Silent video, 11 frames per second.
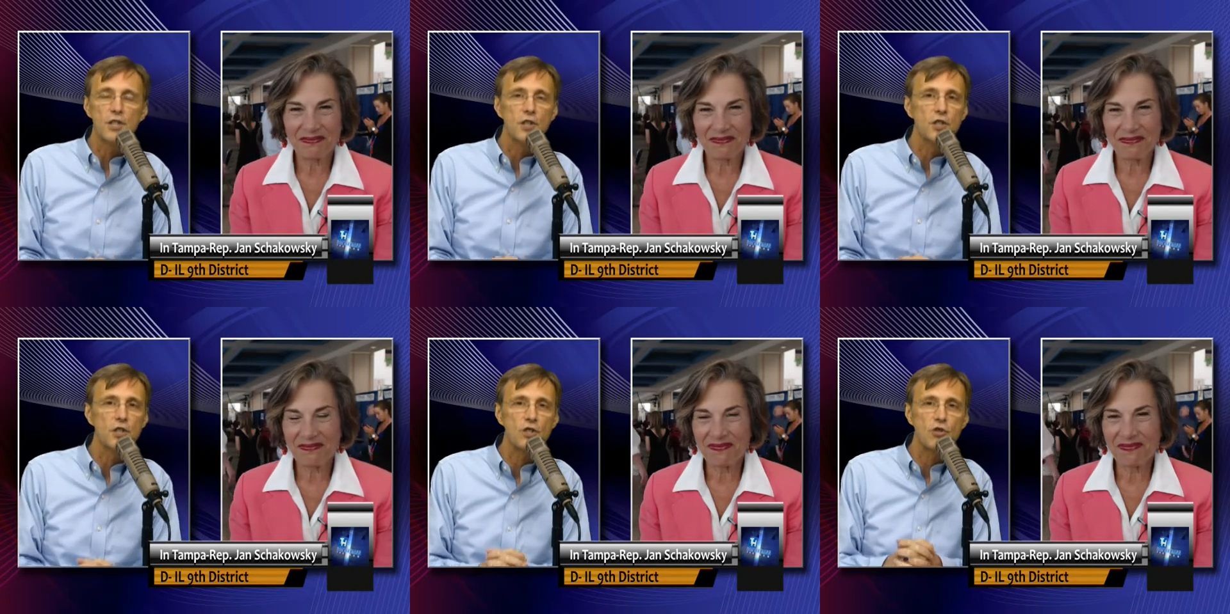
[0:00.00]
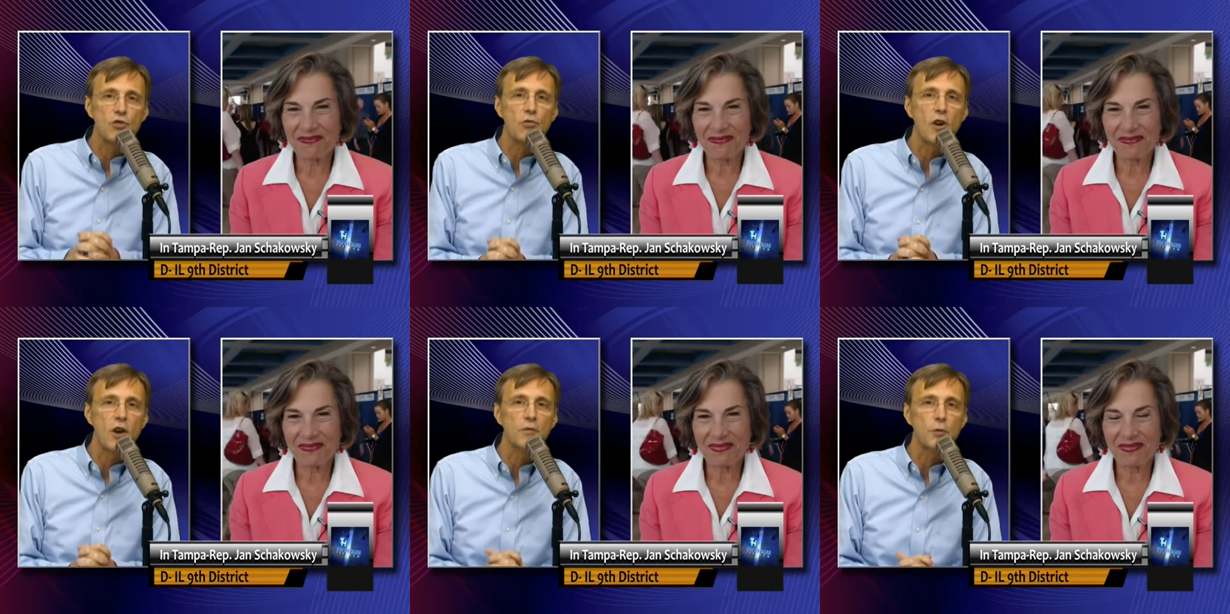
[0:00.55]
Speaker 1: such a
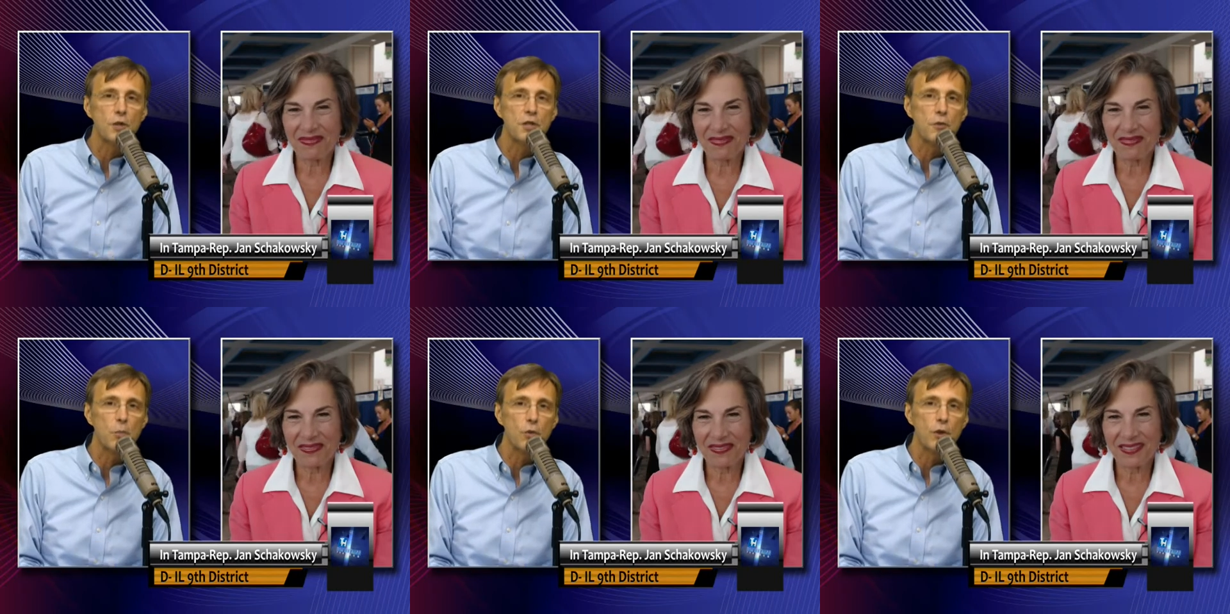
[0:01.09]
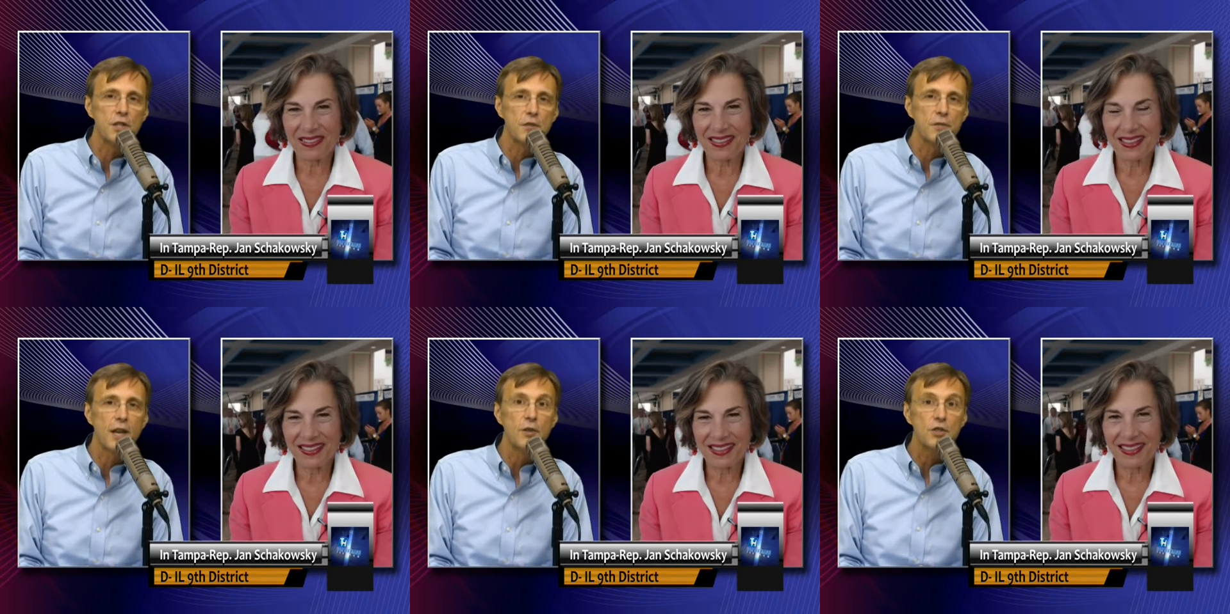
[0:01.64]
strong voice for progressive
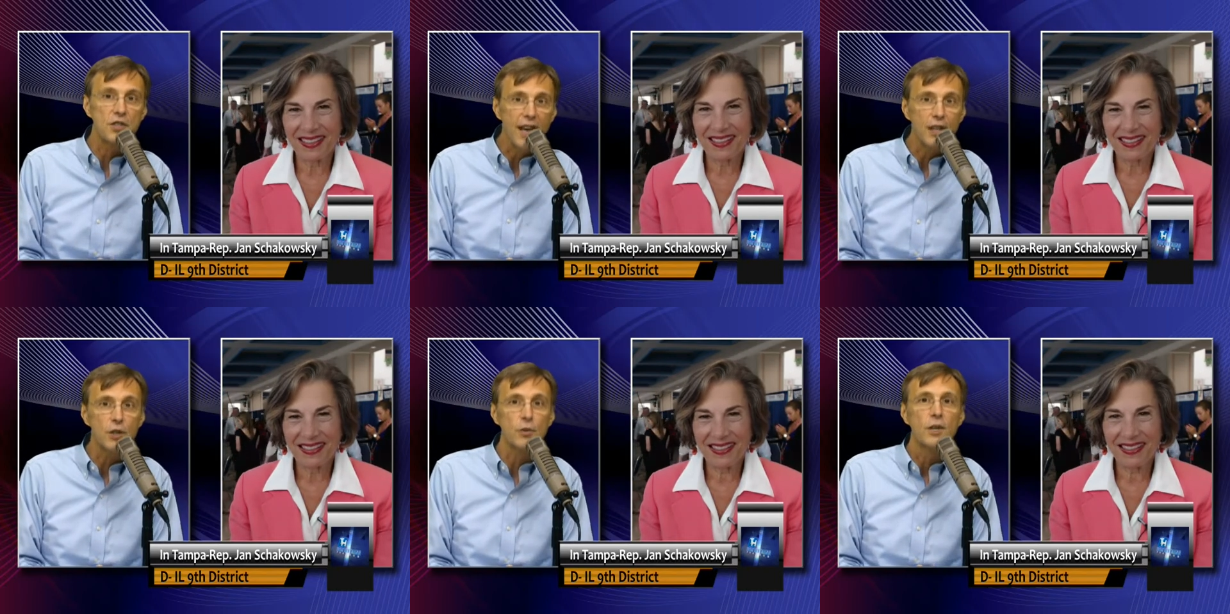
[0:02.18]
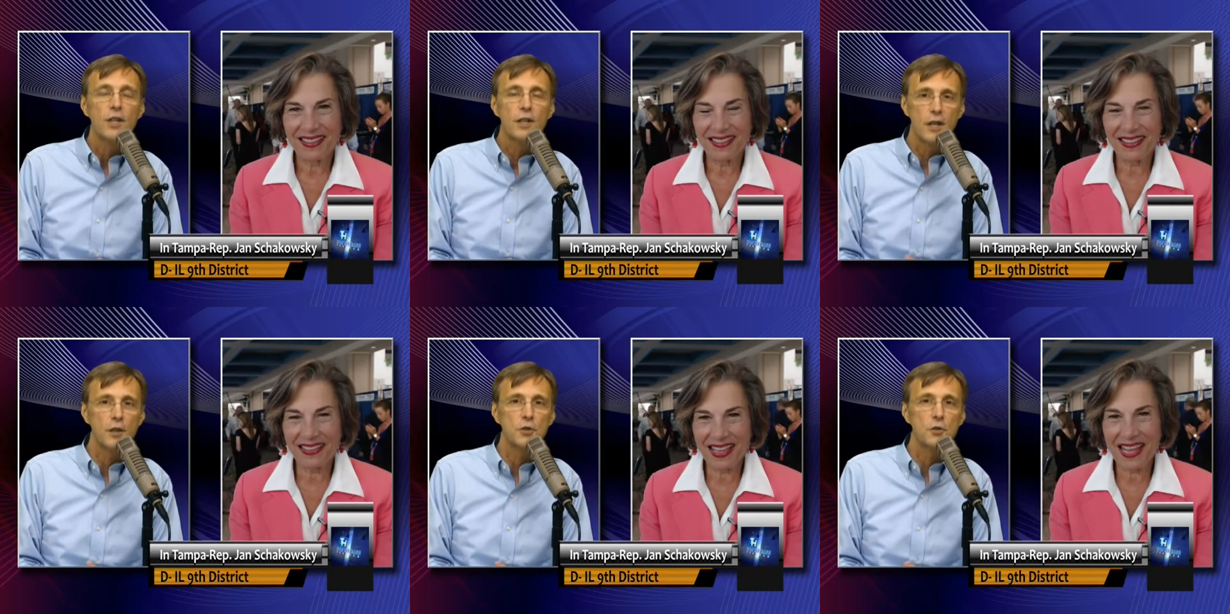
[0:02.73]
values. Thank you,
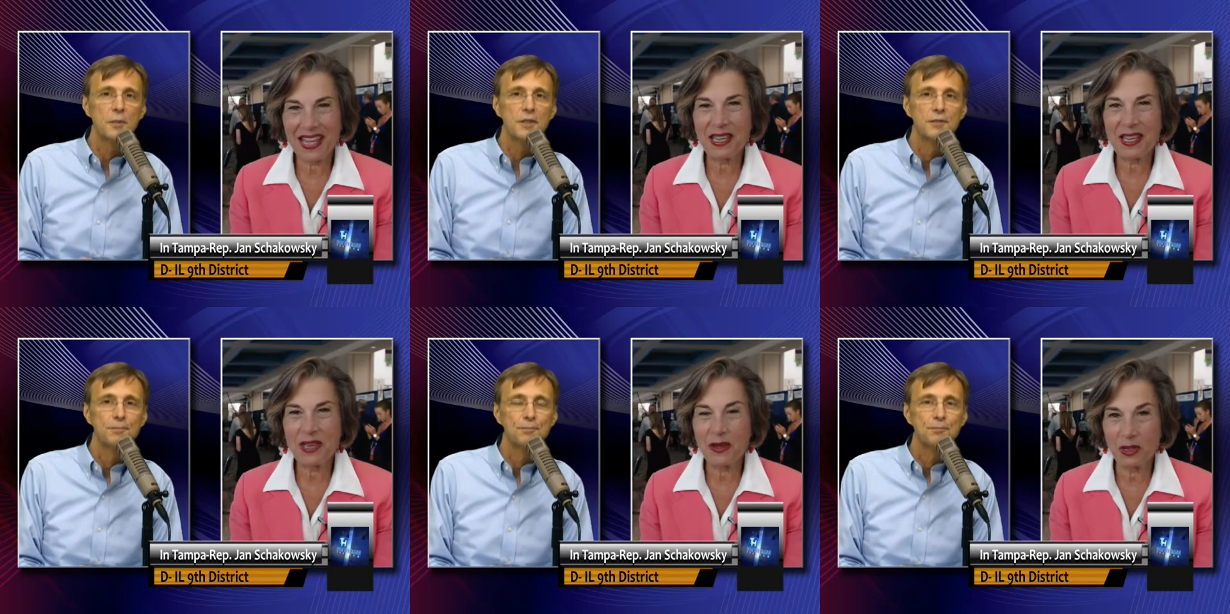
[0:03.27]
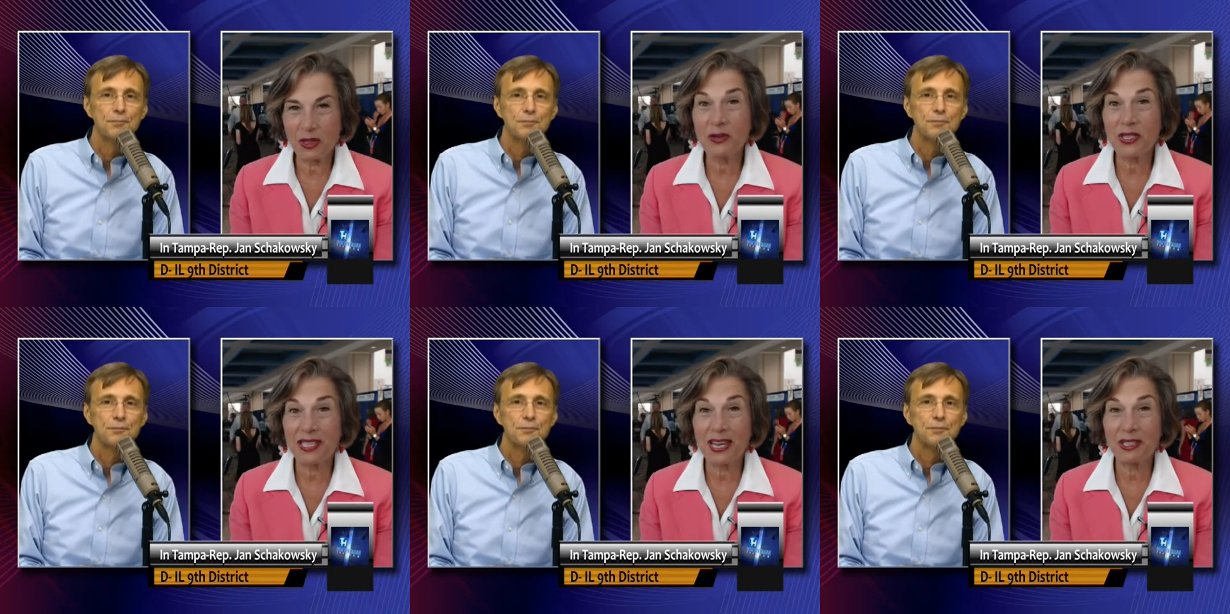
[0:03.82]
Speaker 2: Congresswoman. Thank you, and you
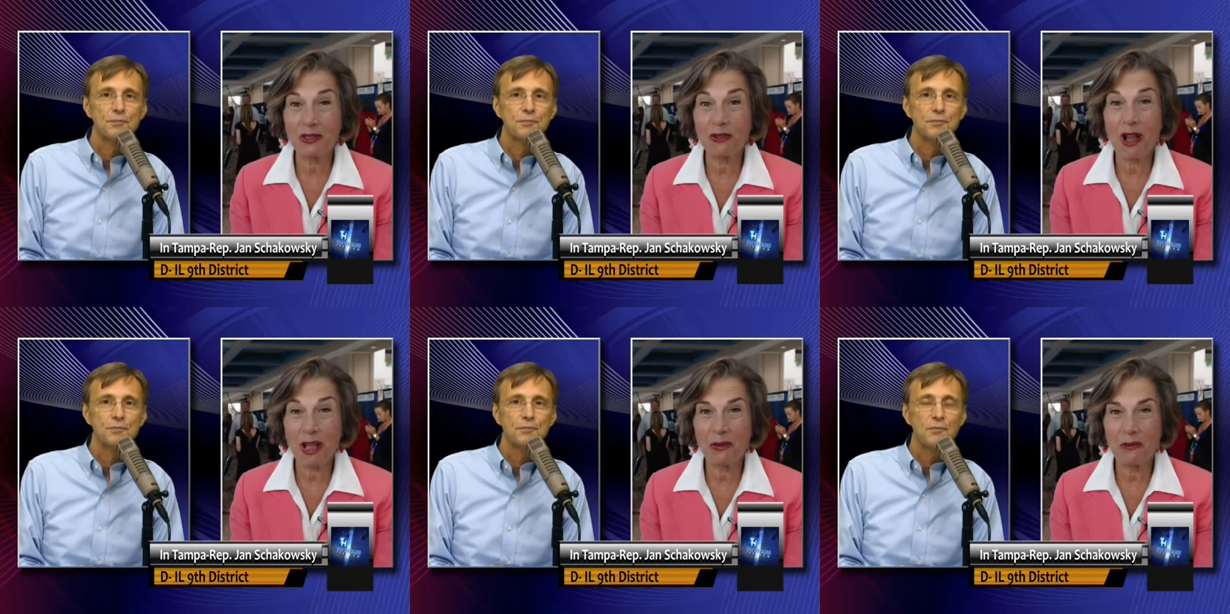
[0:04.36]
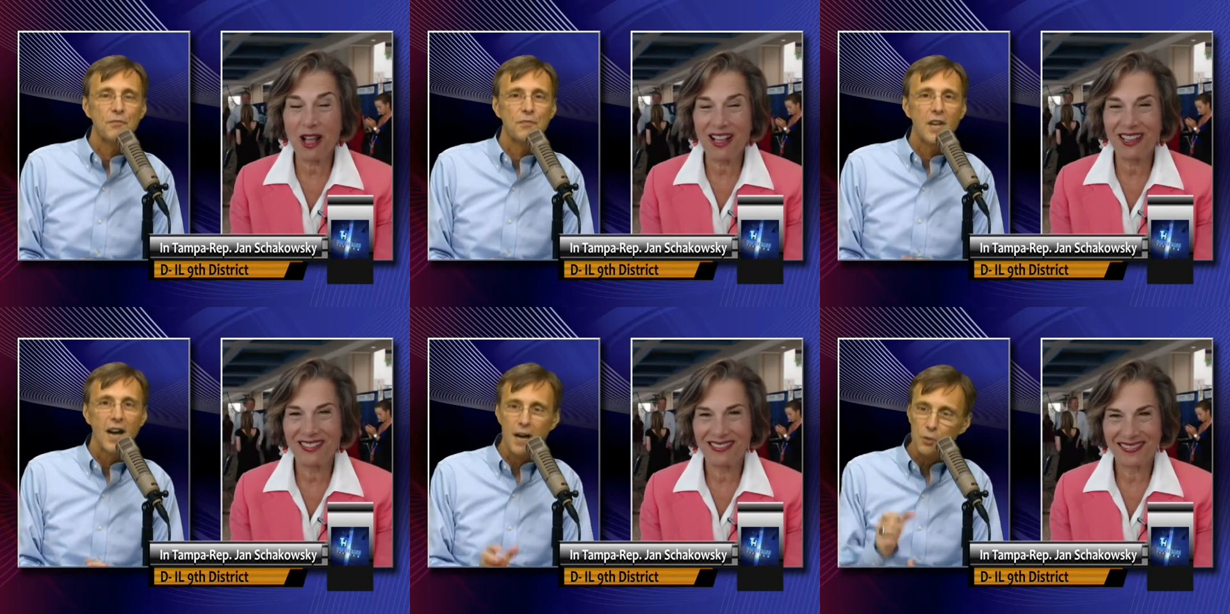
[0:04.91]
stay strong and well.
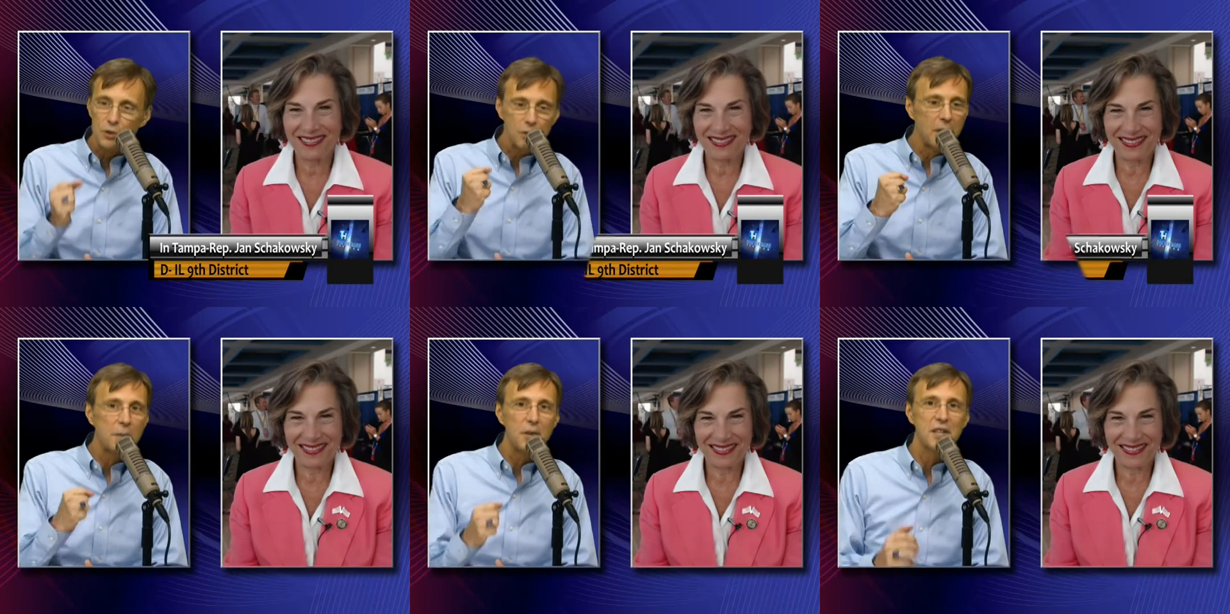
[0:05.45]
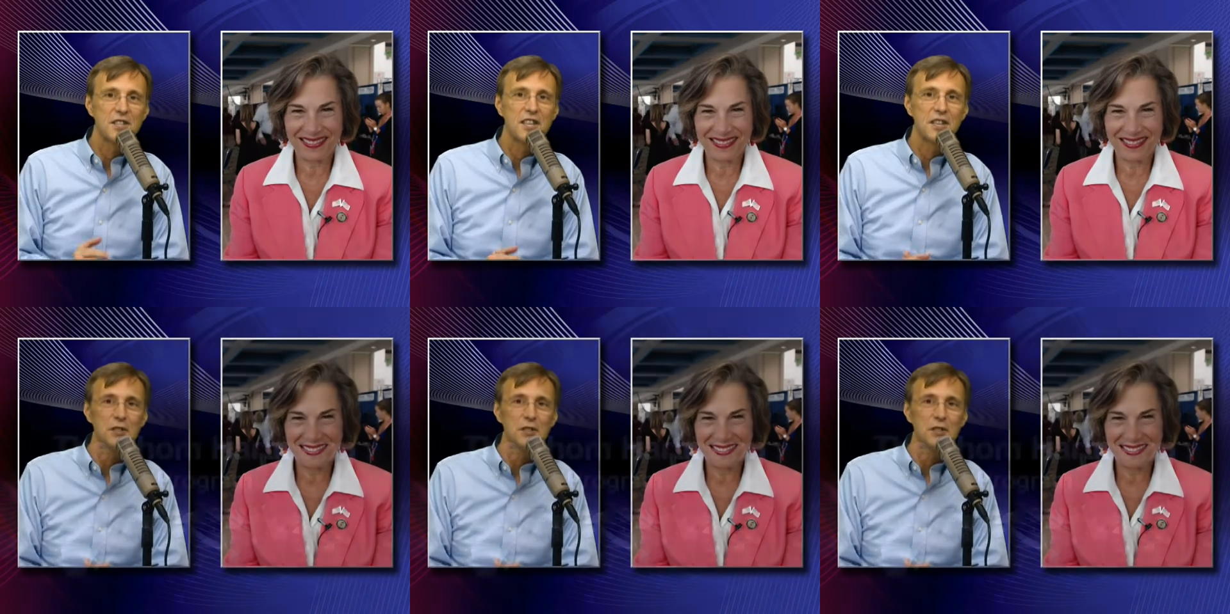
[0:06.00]
Speaker 1: I will do my best. Thank